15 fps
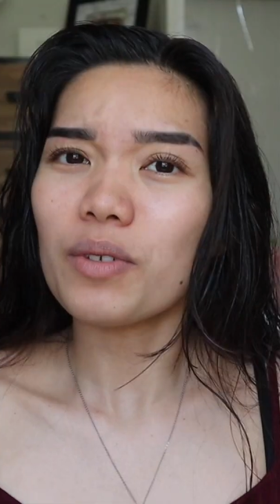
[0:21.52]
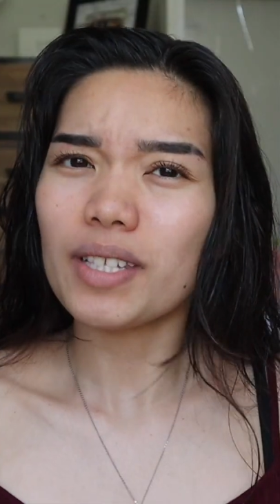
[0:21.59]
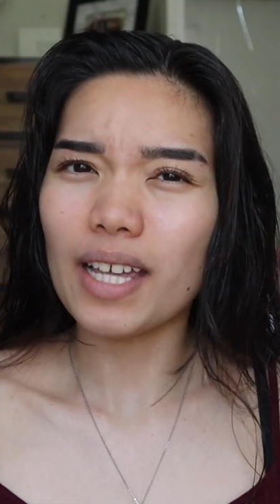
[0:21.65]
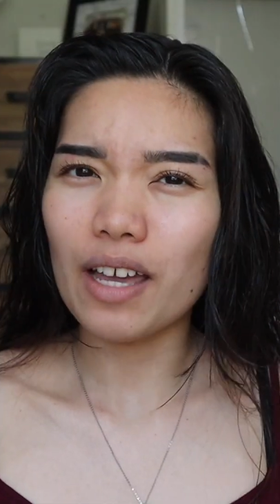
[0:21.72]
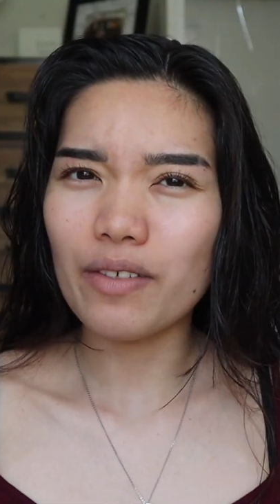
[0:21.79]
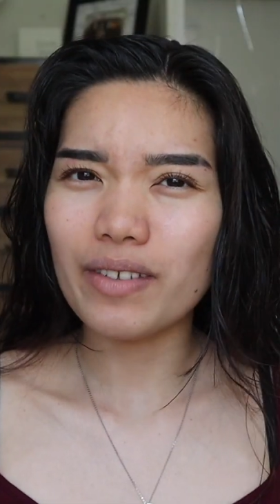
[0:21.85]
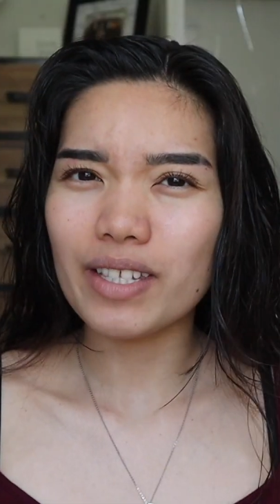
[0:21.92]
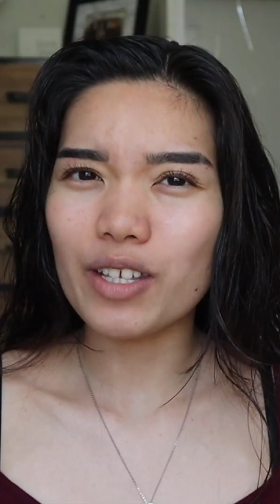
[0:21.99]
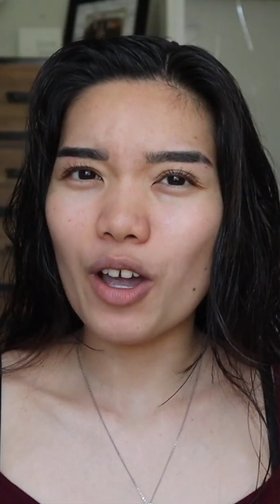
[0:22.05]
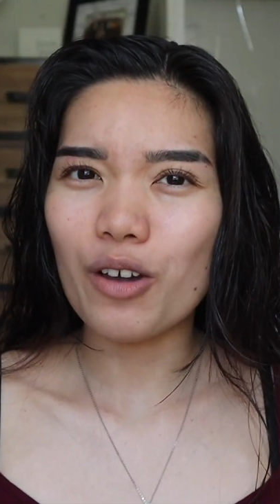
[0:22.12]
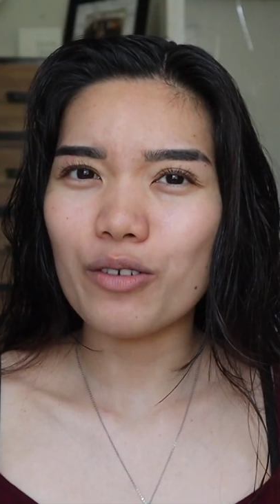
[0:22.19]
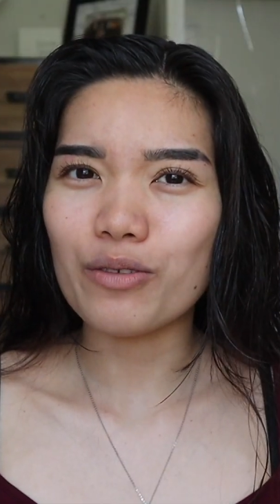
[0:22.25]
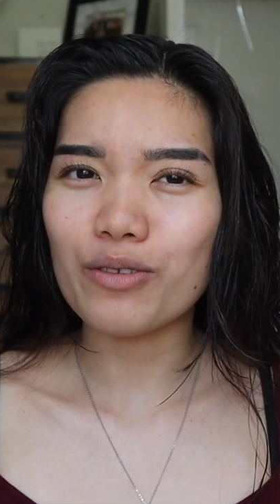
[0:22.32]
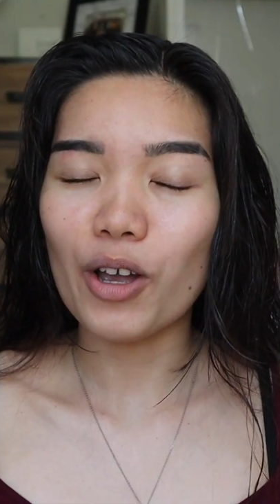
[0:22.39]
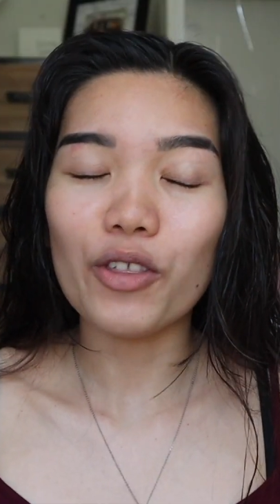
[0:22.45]
So we'll see how this
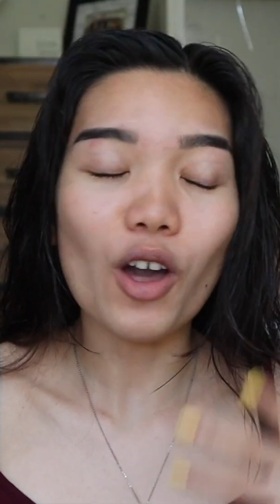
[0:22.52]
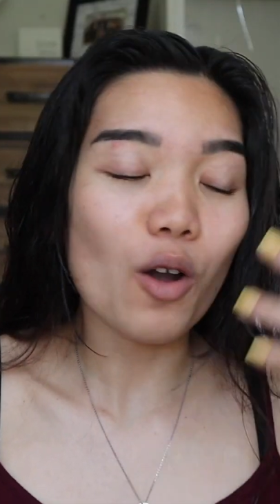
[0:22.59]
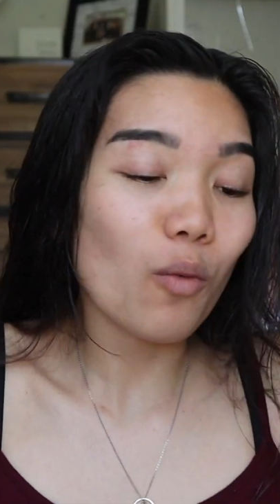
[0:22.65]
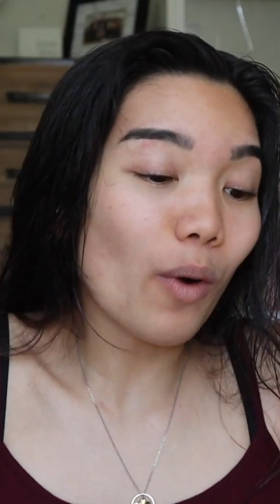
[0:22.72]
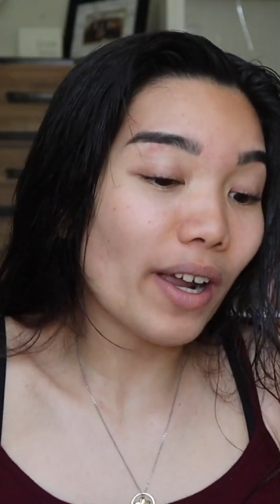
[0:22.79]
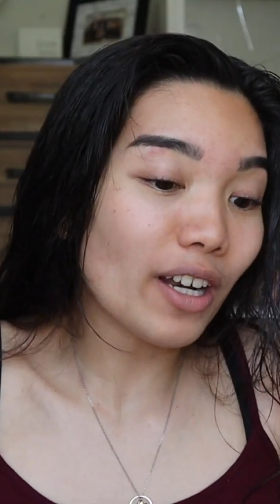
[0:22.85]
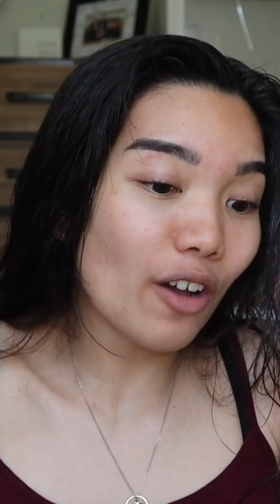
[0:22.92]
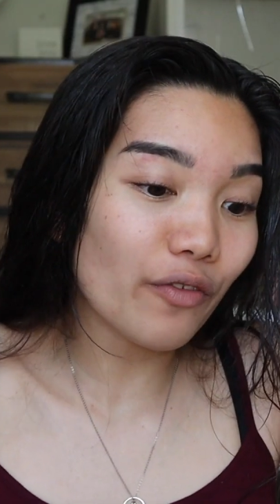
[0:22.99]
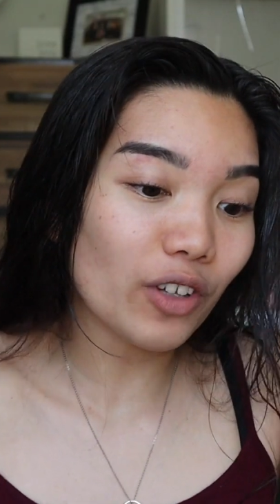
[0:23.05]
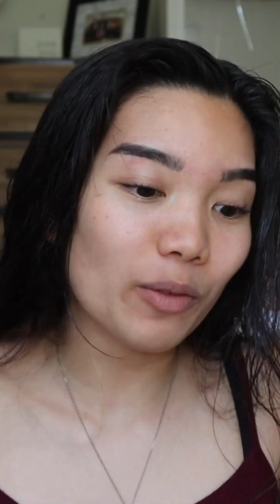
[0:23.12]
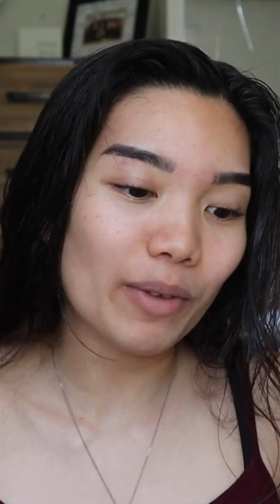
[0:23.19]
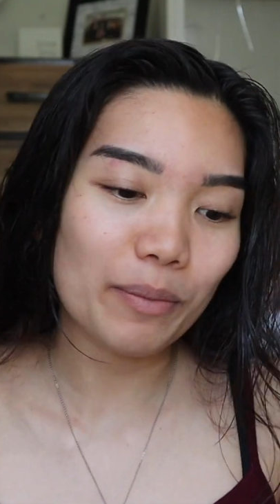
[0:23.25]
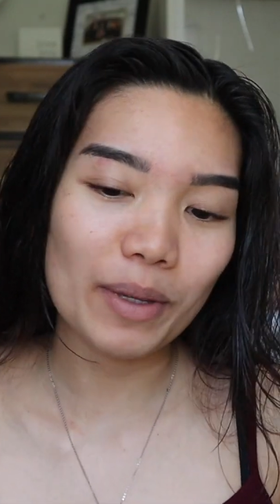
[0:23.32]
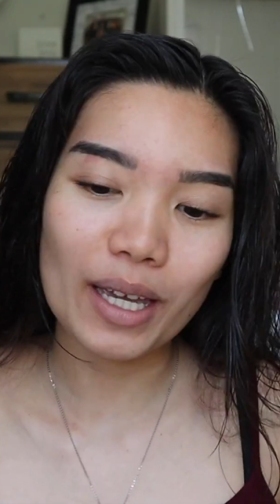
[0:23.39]
goes. I thought, why not film it?